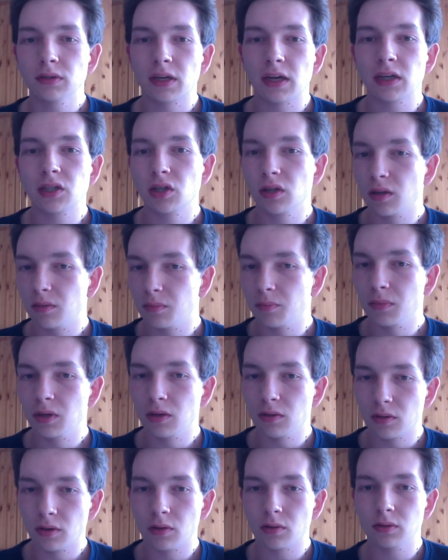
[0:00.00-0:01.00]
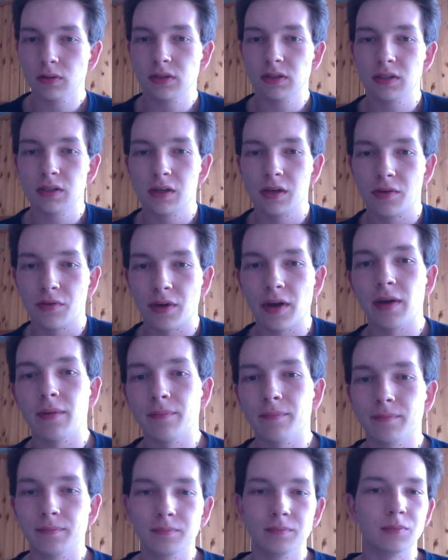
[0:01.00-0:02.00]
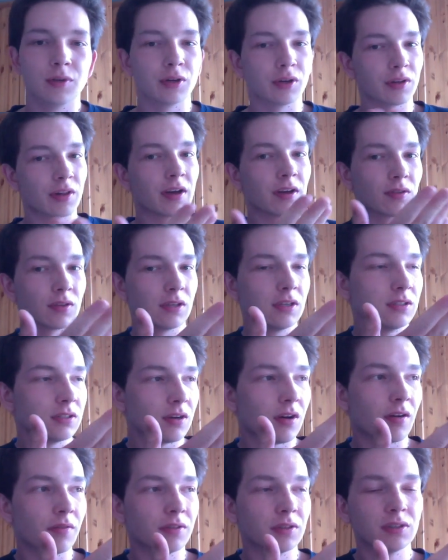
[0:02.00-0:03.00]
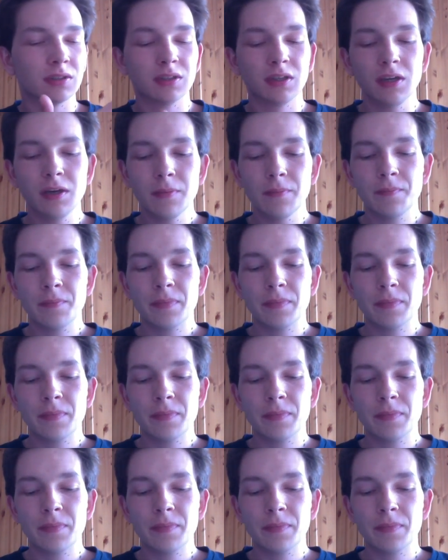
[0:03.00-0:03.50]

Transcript: I actually mean those that look like this, obviously.